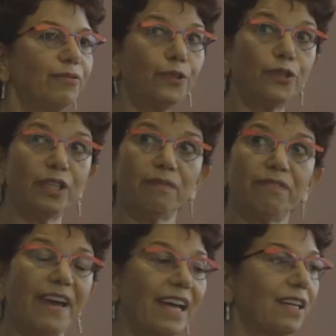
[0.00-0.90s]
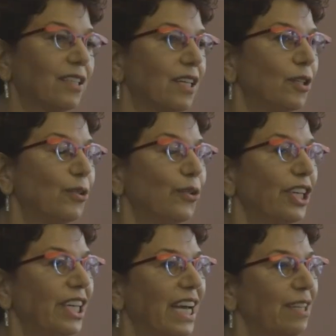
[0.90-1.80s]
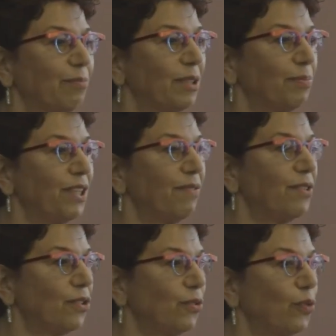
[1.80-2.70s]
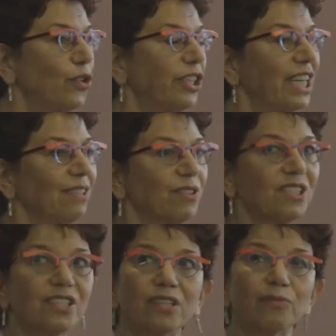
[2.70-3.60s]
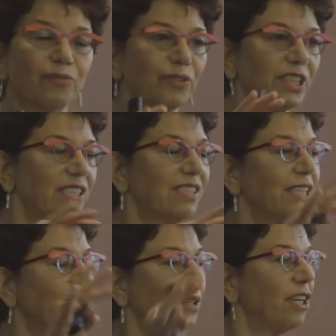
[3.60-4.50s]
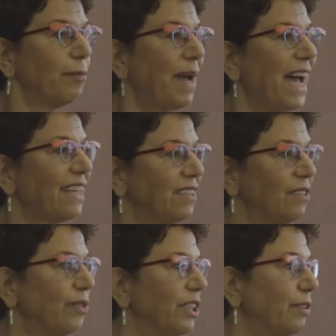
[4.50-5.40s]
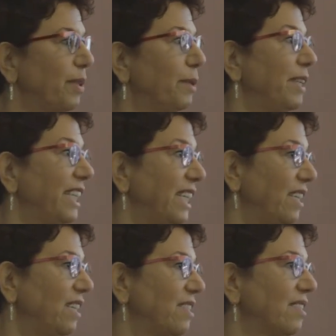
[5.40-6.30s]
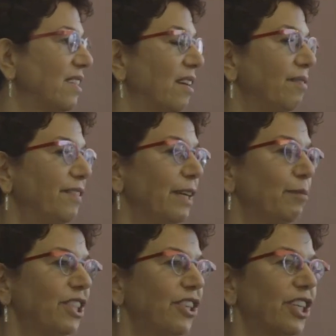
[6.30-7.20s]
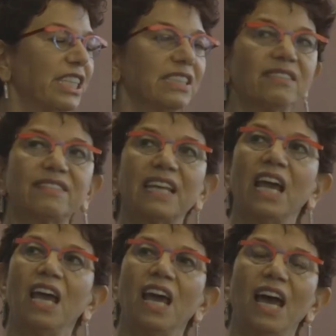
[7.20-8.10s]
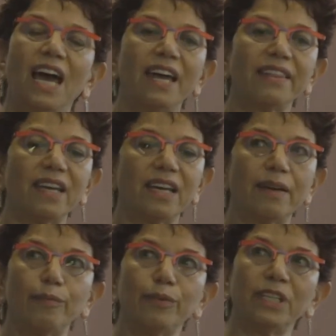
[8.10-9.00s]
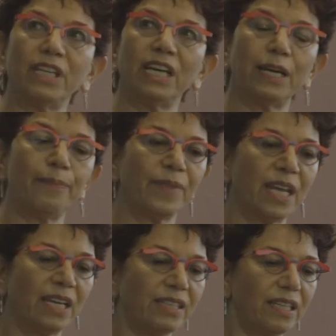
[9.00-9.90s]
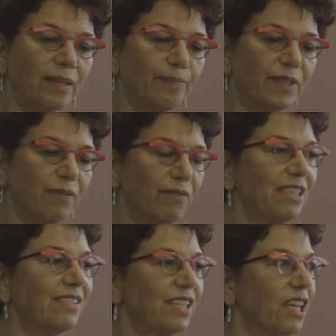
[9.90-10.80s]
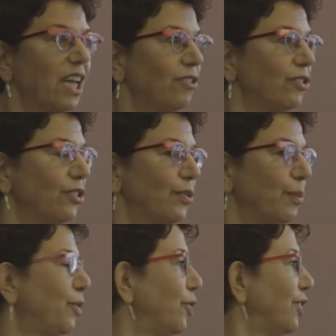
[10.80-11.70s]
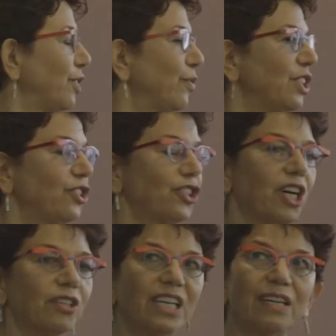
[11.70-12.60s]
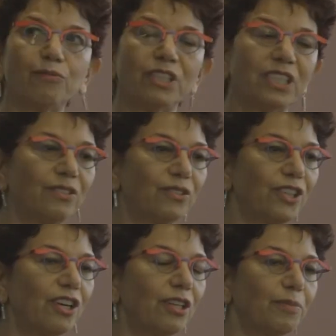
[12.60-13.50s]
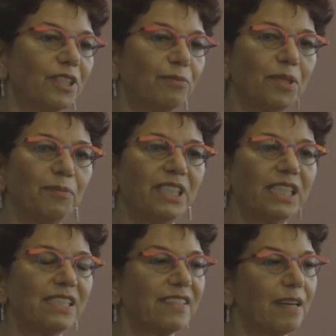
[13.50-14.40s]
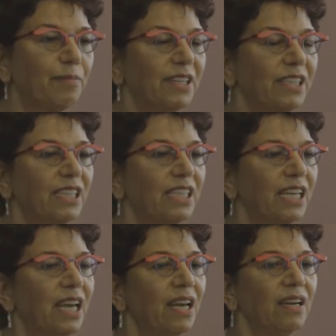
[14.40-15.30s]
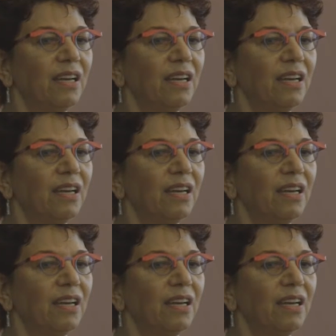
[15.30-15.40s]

for, in fact, looking at my previous work that was done with a similar pattern with PBDEs, flame retardants. And when the investigator reporter reached out and wanted to talk about PBDEs, apparently